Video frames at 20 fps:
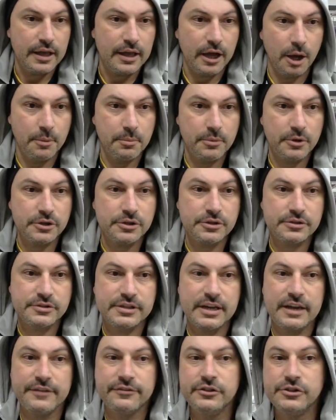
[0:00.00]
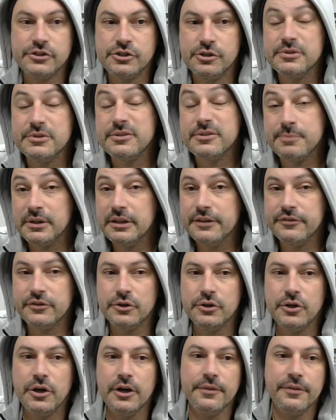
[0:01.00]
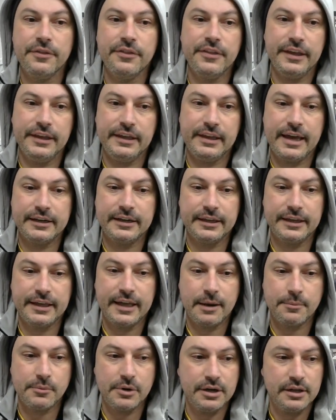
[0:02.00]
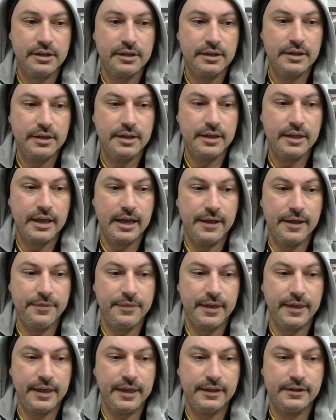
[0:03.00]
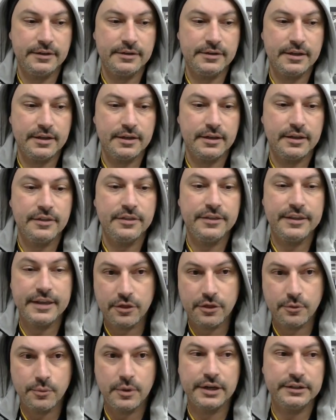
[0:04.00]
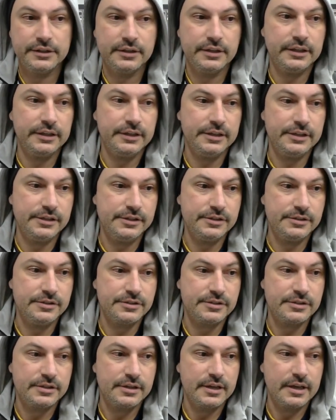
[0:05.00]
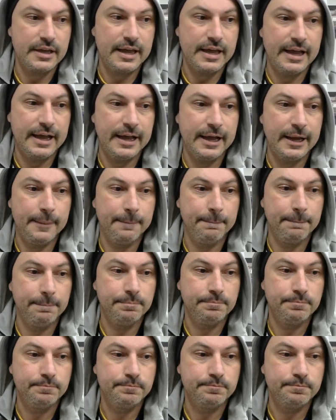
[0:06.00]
I'm going to safely assume it's, believe it or not, the Canon camera, and then the other one is. So